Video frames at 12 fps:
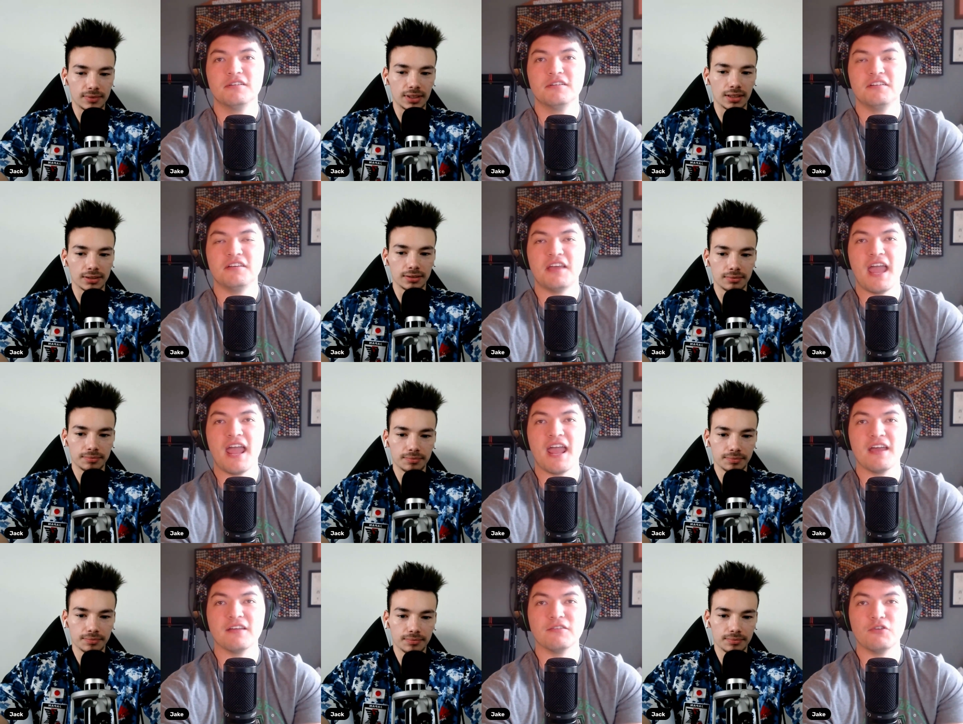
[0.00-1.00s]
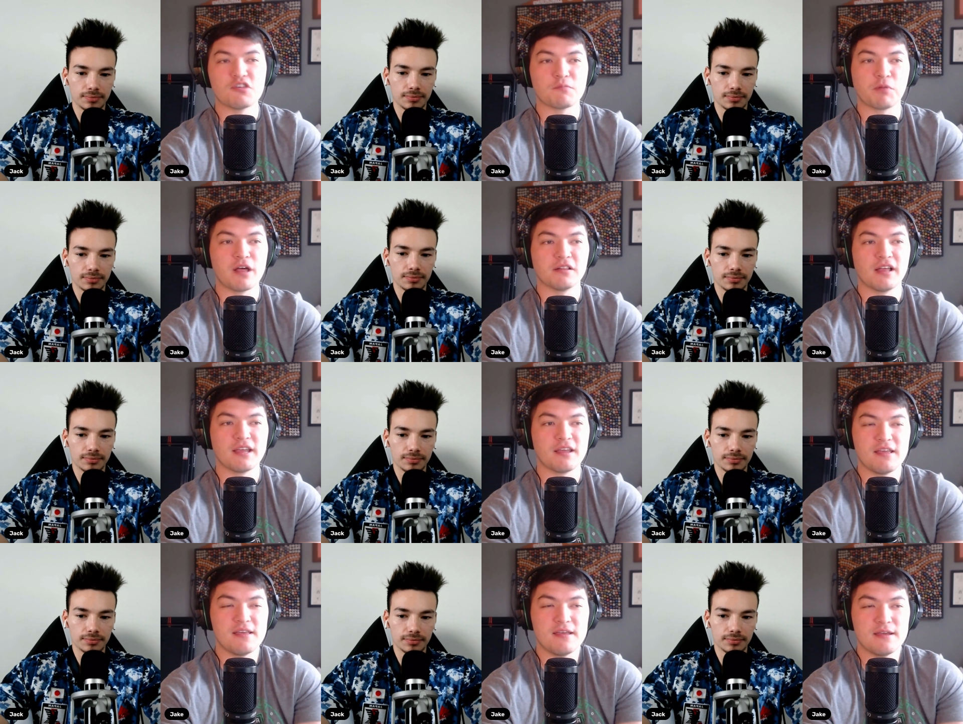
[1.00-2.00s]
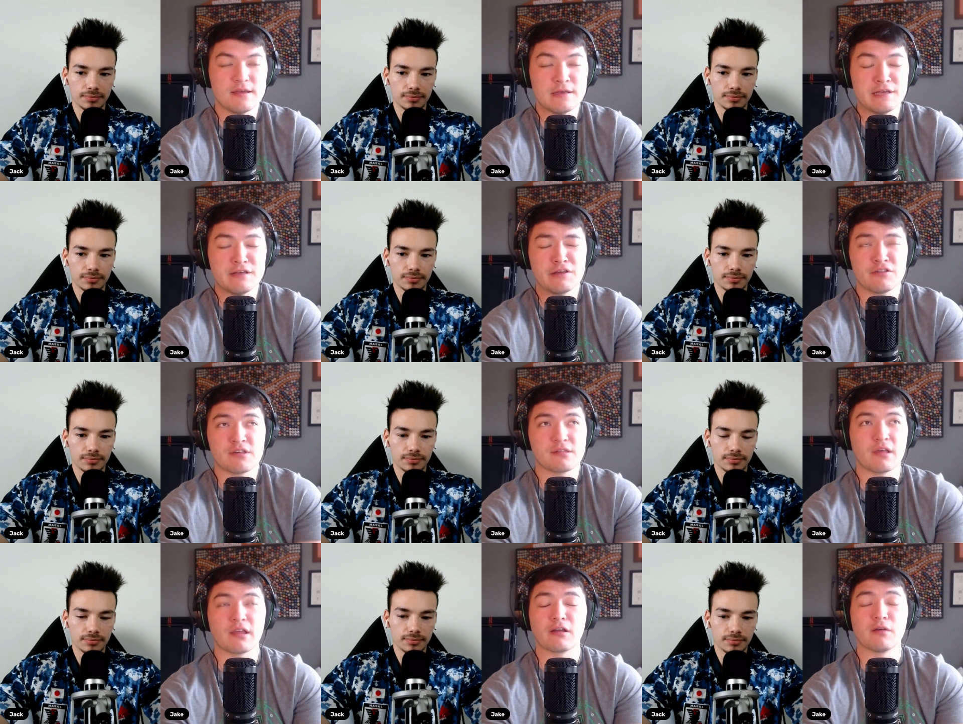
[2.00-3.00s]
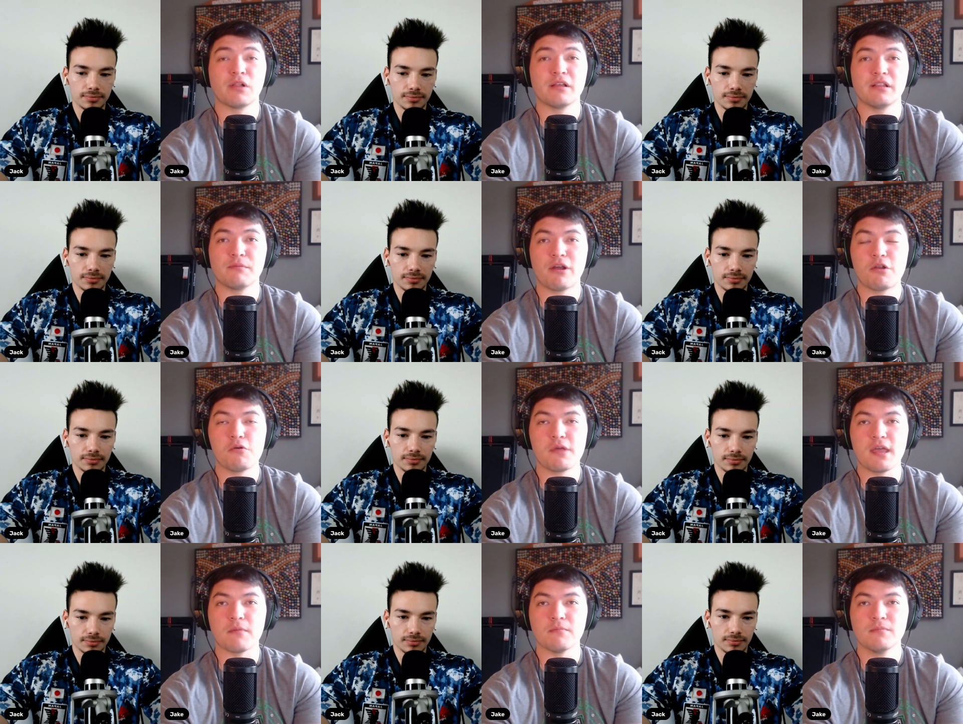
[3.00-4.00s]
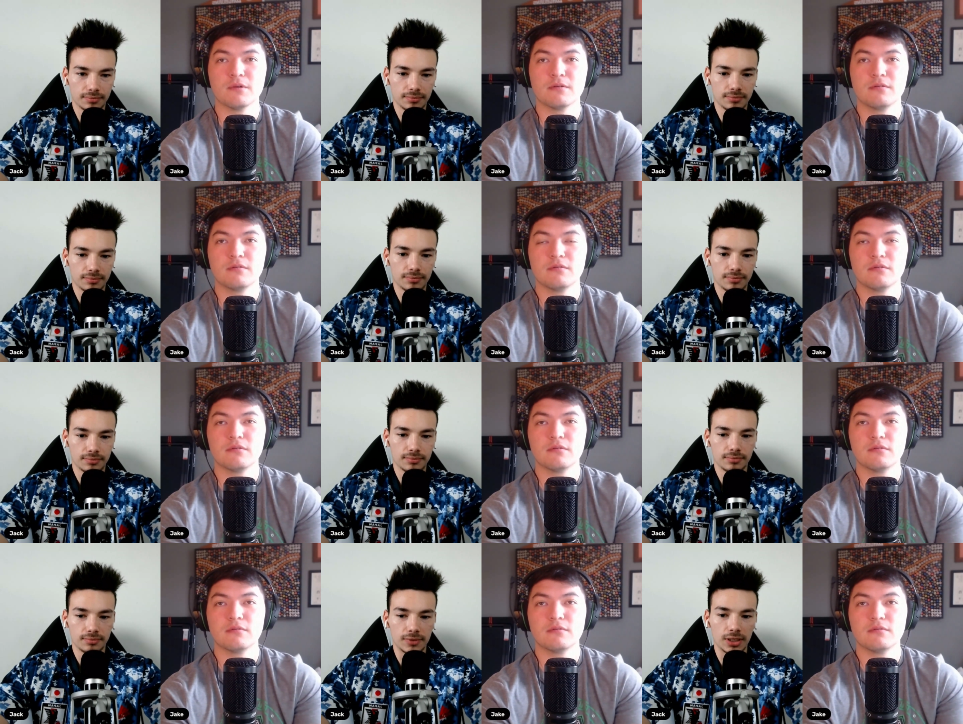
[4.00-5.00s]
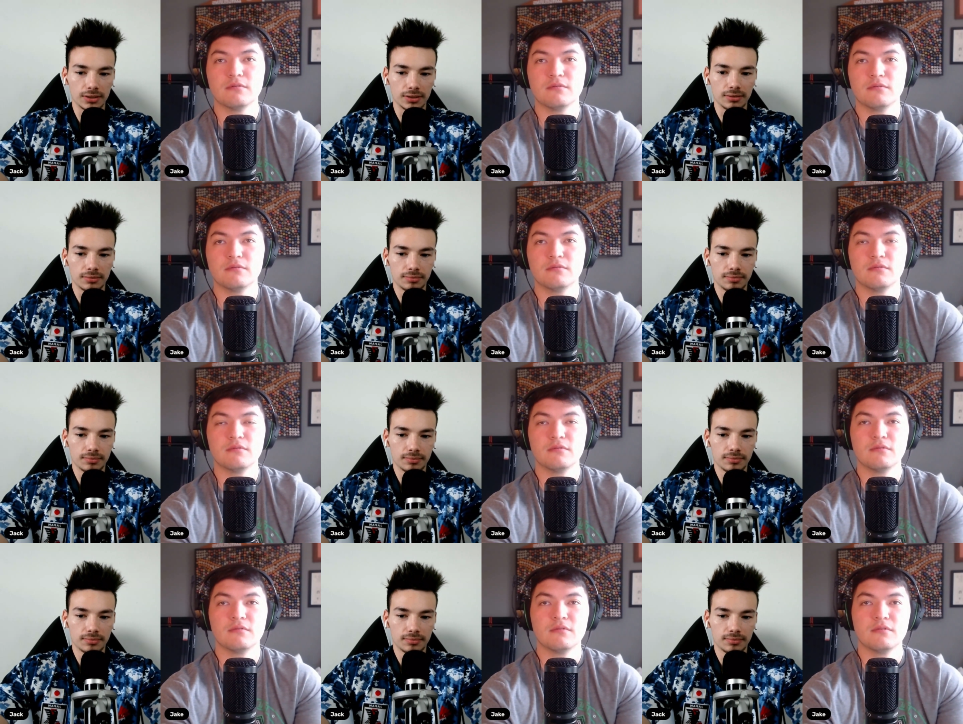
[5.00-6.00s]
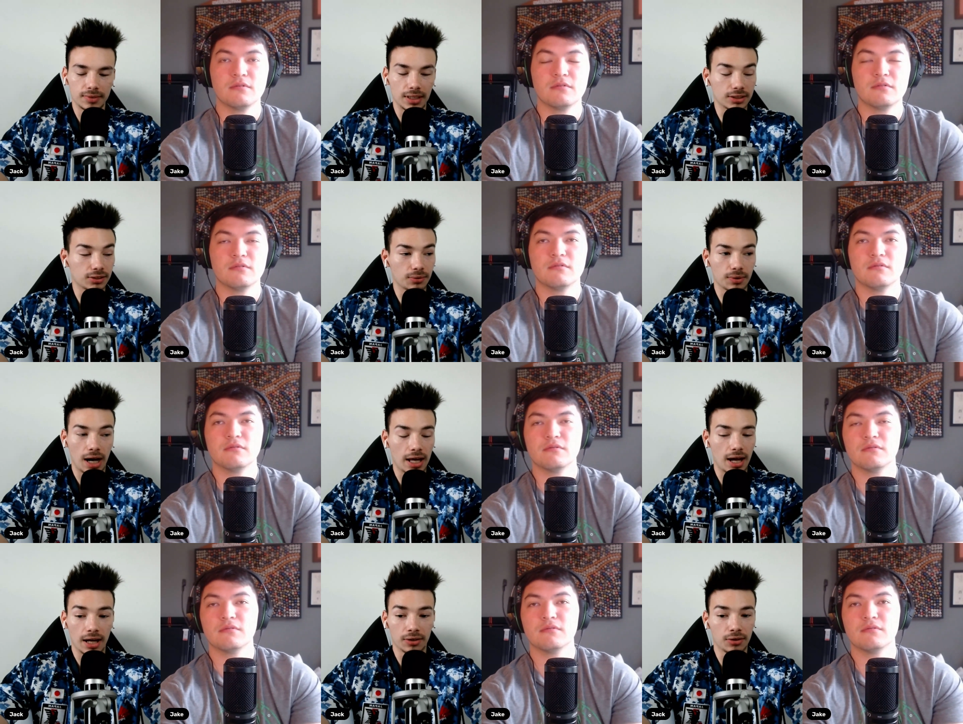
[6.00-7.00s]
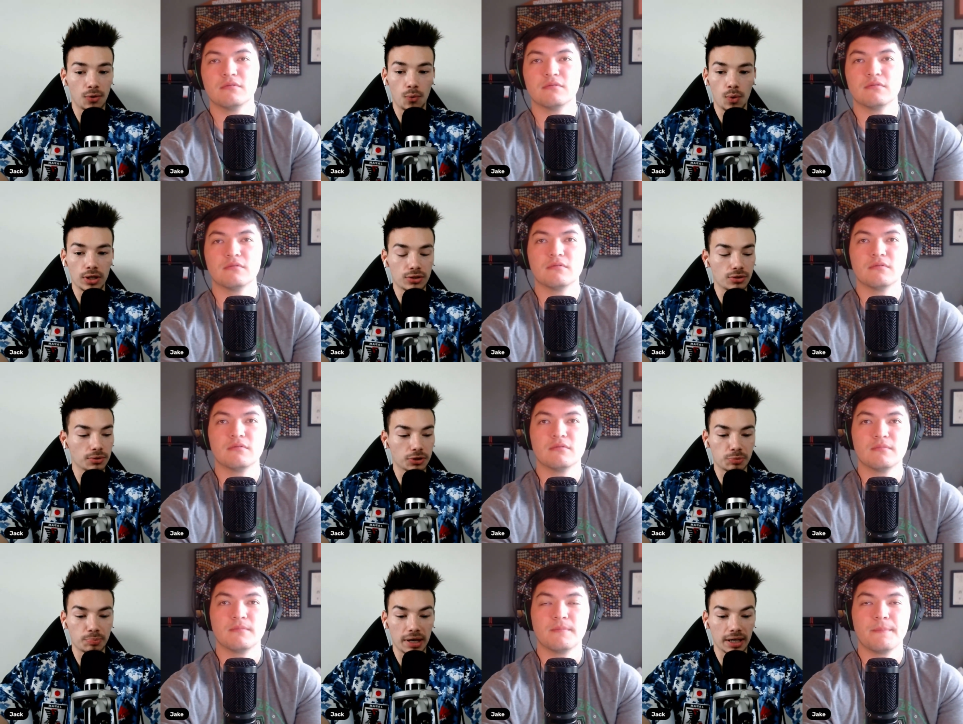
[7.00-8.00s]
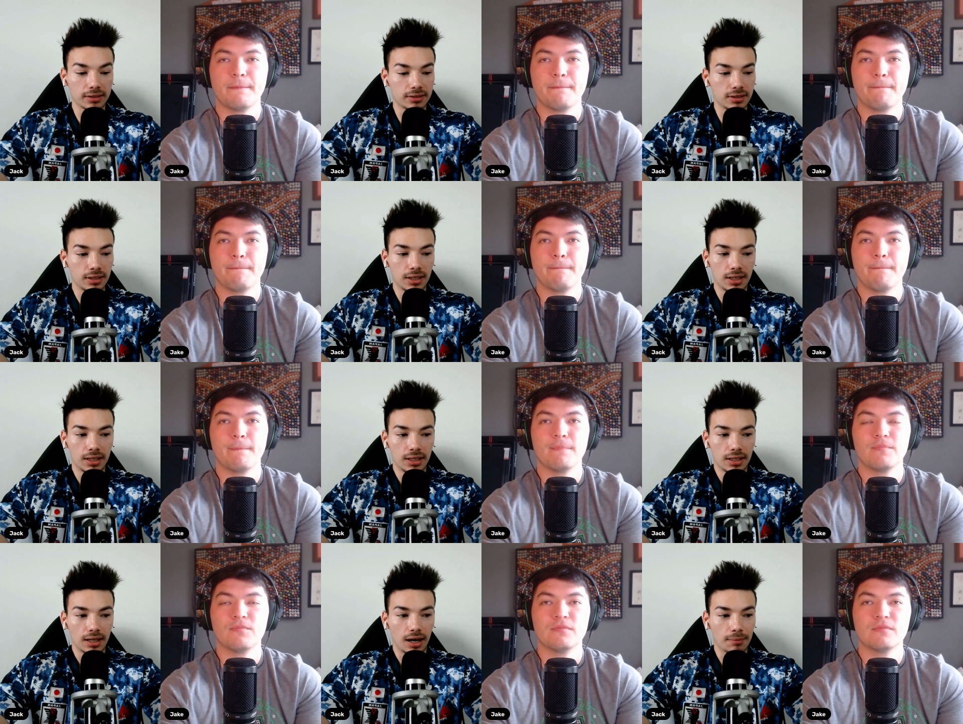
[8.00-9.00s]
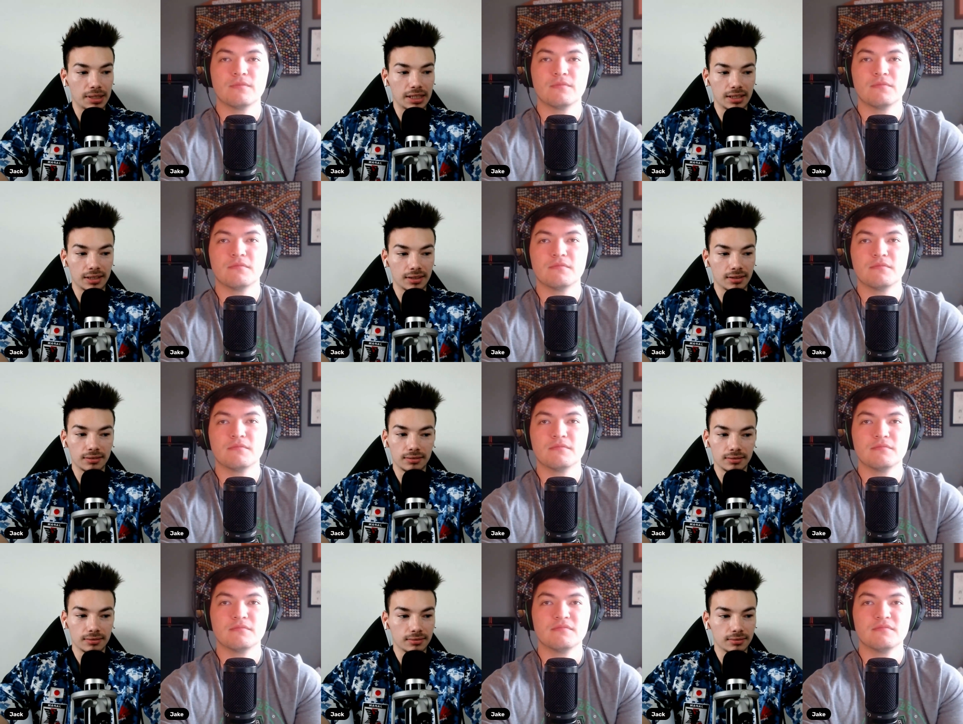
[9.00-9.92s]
Speaker 1: Yes. And you just play like it, it, it's just like a completely brand new game.
Speaker 2: Yes. Yeah, so I, I don't know what to expect. I mean,